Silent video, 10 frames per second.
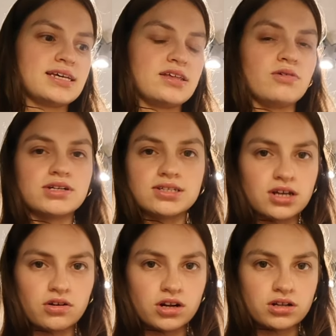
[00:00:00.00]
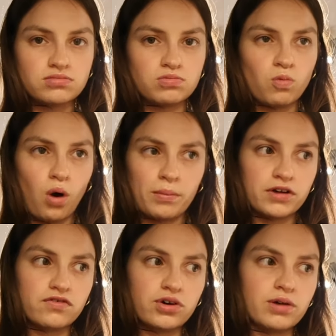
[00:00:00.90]
I think we're just going to go to
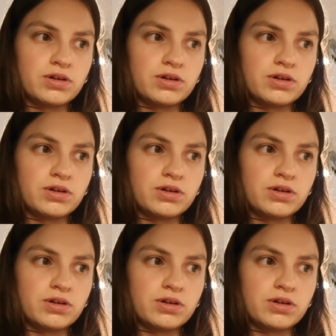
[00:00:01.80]
Walmart for it.